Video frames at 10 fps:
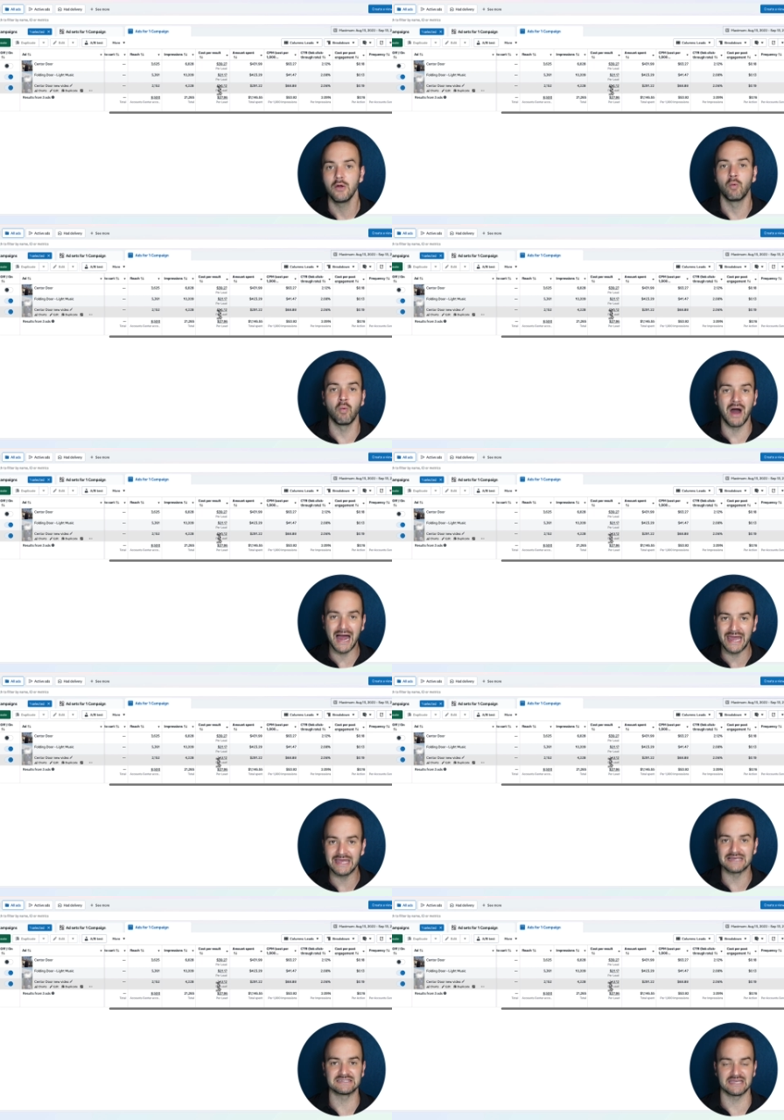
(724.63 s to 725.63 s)
Why
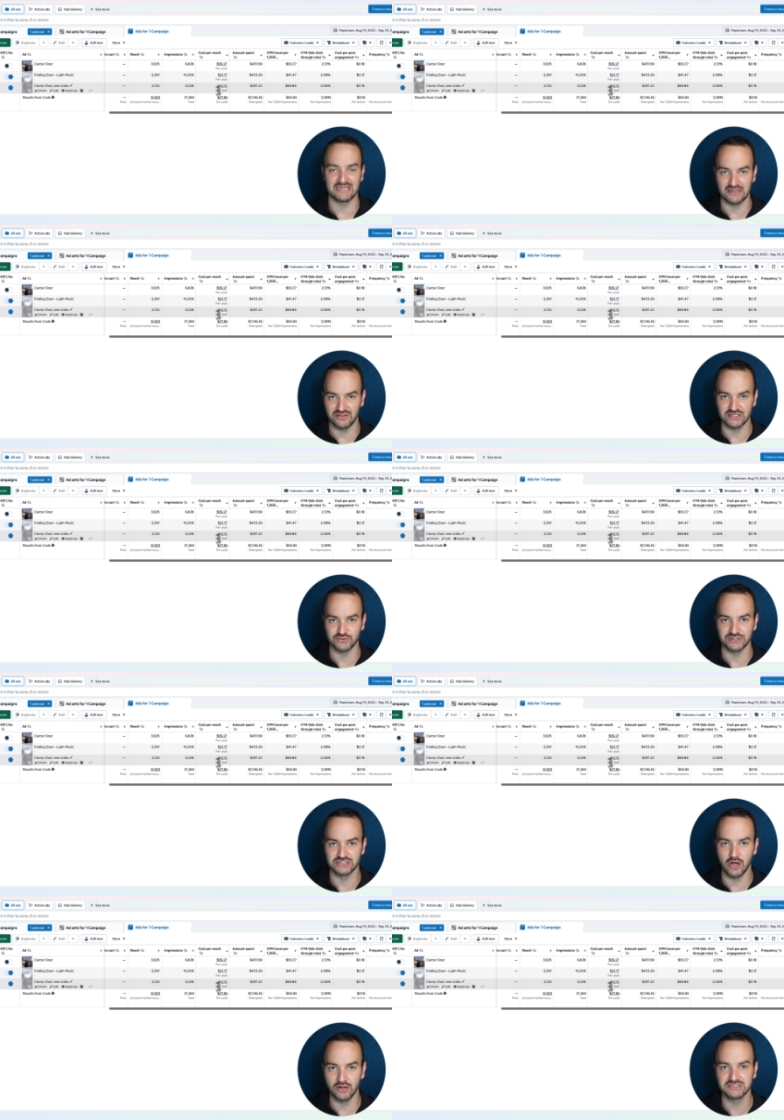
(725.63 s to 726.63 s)
is it getting these
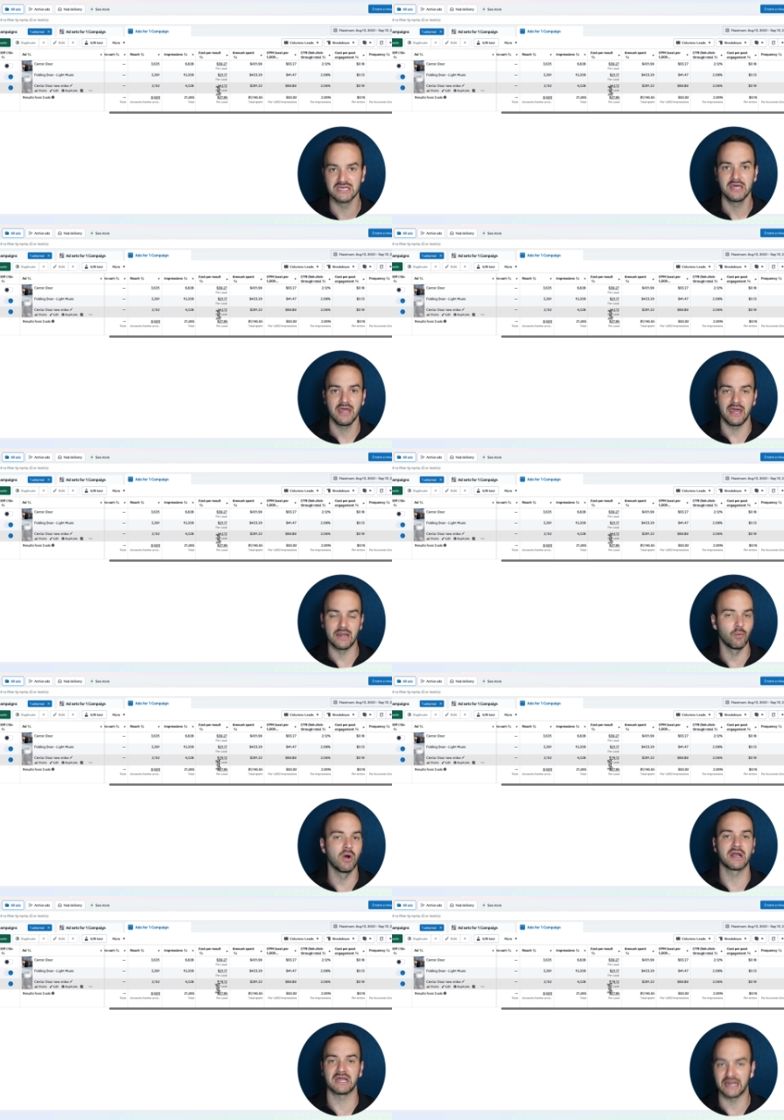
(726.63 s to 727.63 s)
results and
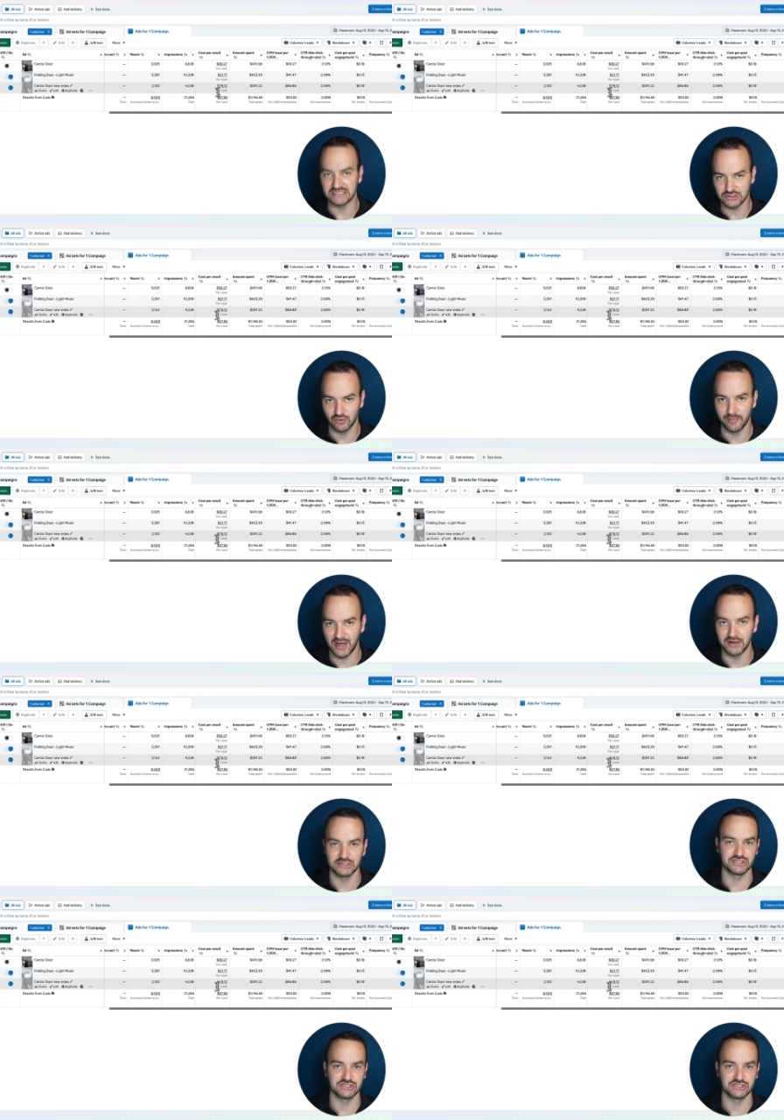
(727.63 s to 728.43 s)
what can I do about it?